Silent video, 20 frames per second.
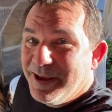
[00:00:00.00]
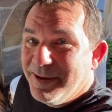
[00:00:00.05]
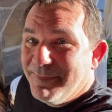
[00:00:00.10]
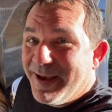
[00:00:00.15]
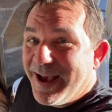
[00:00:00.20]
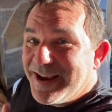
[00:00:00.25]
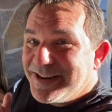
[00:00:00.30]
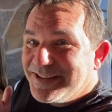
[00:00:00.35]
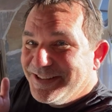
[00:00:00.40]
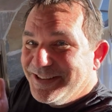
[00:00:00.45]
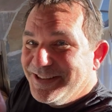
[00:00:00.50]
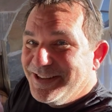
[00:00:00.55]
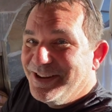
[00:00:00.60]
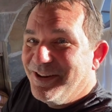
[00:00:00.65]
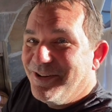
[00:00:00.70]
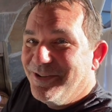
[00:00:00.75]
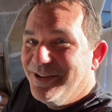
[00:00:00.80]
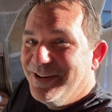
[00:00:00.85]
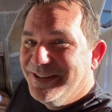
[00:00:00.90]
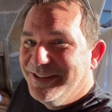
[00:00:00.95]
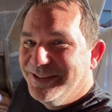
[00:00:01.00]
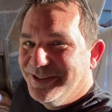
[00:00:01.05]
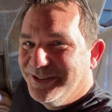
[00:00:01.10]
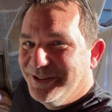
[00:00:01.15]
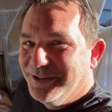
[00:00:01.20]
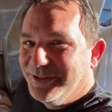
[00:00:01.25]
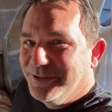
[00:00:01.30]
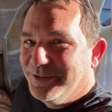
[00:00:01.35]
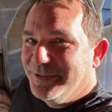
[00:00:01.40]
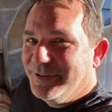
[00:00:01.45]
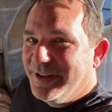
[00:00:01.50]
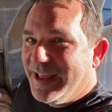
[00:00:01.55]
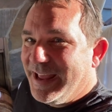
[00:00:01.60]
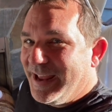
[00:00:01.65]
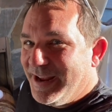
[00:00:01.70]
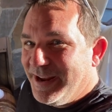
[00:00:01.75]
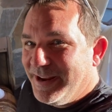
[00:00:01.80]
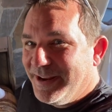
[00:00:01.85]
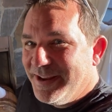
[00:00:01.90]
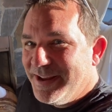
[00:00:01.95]
I'm actually going to
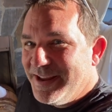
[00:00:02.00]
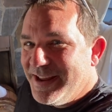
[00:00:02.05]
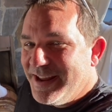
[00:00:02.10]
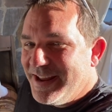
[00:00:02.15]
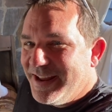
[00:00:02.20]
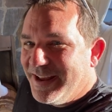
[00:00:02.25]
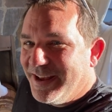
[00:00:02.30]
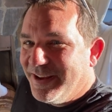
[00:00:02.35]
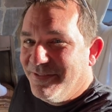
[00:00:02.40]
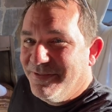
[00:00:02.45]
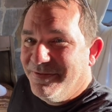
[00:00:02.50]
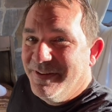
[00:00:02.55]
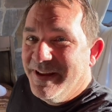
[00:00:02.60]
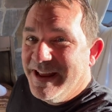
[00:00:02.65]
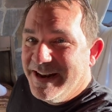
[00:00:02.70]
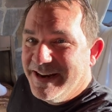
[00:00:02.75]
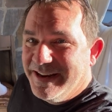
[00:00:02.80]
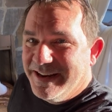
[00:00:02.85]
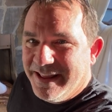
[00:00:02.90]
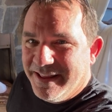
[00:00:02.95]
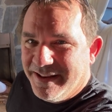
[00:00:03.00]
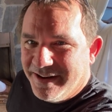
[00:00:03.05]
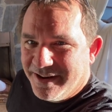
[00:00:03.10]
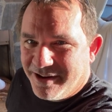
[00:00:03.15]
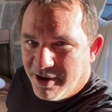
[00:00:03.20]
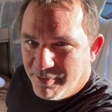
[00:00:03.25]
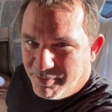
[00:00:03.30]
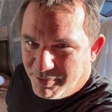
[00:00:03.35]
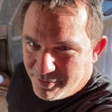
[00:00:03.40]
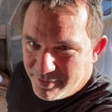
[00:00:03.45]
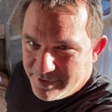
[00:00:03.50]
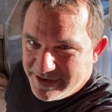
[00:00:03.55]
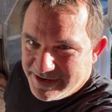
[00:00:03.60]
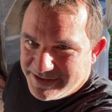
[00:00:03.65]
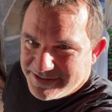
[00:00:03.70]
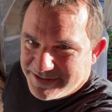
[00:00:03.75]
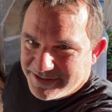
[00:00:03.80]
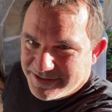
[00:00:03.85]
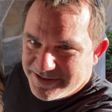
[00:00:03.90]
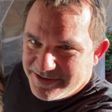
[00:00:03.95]
a event in a couple
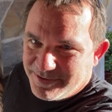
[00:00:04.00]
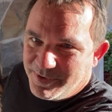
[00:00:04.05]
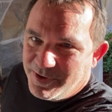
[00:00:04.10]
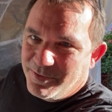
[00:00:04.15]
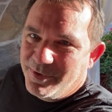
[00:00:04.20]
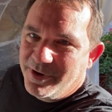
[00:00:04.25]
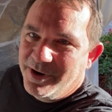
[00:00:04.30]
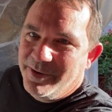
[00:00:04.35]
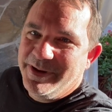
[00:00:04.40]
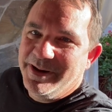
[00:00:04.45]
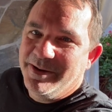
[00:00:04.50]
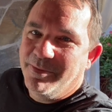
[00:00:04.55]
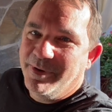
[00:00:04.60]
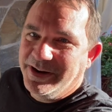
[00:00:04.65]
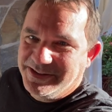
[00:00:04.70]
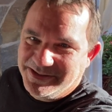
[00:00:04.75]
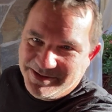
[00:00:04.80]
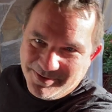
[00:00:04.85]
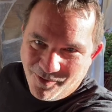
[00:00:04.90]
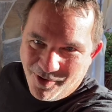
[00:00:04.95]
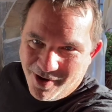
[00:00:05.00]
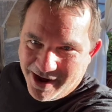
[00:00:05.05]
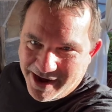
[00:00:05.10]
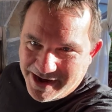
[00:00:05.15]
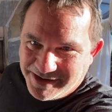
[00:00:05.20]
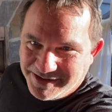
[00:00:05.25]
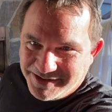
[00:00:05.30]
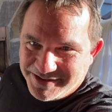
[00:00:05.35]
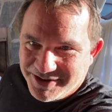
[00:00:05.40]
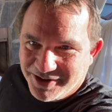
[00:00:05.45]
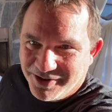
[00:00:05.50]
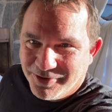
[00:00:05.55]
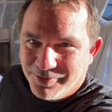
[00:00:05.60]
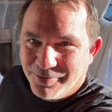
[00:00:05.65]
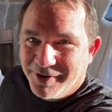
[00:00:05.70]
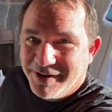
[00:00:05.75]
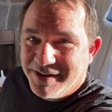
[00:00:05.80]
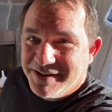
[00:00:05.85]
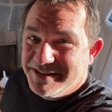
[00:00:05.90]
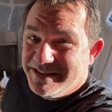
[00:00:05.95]
weeks, and someone wanted me to bring some wine. So
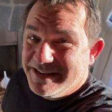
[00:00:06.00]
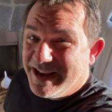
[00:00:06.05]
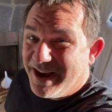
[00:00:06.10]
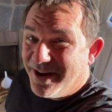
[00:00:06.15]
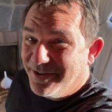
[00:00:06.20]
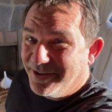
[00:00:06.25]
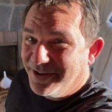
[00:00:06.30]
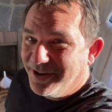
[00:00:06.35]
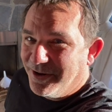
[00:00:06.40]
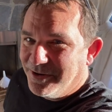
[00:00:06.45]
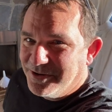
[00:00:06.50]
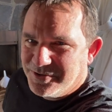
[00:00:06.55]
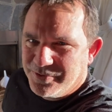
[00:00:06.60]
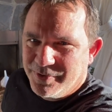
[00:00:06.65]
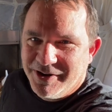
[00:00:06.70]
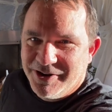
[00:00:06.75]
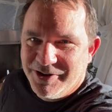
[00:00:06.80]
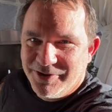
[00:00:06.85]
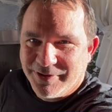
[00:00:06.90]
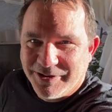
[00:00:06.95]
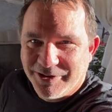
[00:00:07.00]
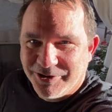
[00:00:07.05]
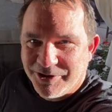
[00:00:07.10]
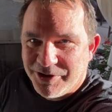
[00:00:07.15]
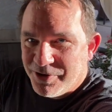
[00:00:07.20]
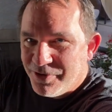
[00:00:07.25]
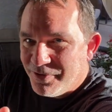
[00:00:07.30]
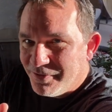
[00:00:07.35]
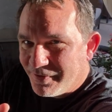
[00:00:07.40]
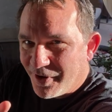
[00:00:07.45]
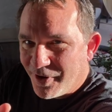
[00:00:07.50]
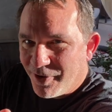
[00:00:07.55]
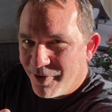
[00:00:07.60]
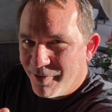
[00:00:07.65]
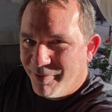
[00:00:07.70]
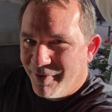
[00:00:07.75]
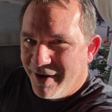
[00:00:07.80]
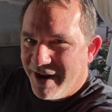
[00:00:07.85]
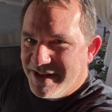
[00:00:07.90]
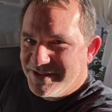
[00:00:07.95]
we're gonna see how it goes. We're gonna do a little
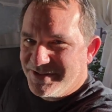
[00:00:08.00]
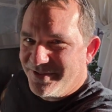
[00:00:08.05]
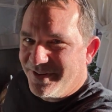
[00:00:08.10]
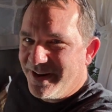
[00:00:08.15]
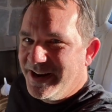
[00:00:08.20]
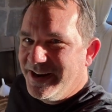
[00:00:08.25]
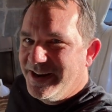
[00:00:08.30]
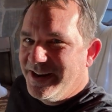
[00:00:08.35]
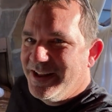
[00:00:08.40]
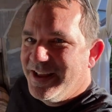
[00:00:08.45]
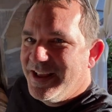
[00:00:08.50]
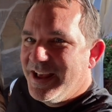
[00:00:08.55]
nouveau press, right?